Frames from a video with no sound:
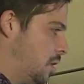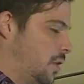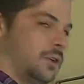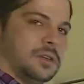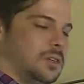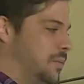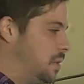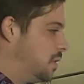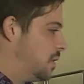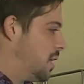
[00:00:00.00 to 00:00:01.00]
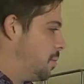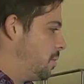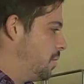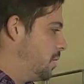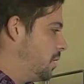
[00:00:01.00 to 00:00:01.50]
Another issue you might see is
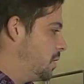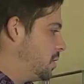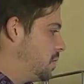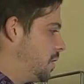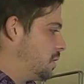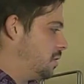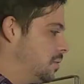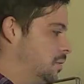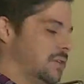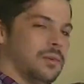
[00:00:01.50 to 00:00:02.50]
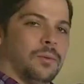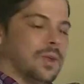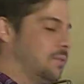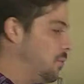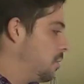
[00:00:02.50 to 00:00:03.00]
hypoventilation. You might some different
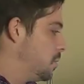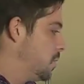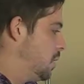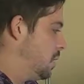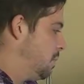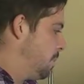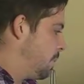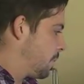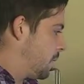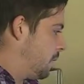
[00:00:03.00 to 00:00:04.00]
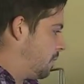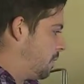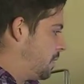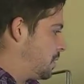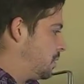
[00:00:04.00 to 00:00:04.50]
waveforms.
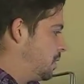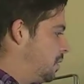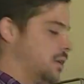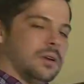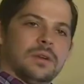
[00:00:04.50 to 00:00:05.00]
Eventually